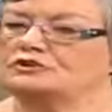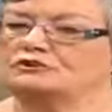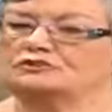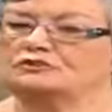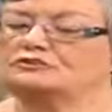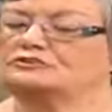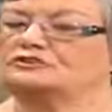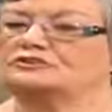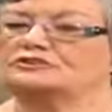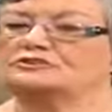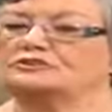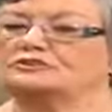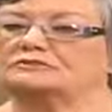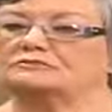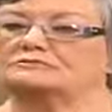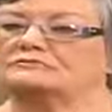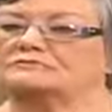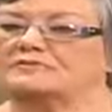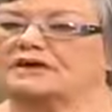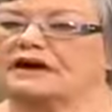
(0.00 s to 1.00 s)
nutrition.
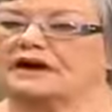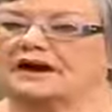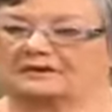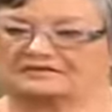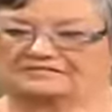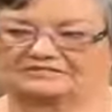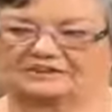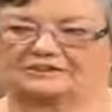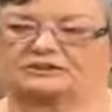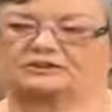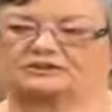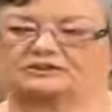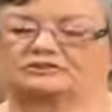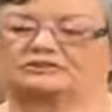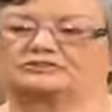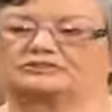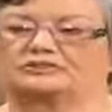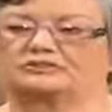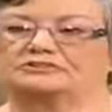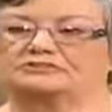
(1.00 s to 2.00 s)
I'd say
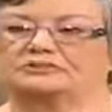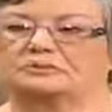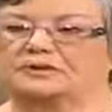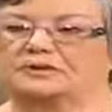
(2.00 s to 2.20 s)
nutrition is a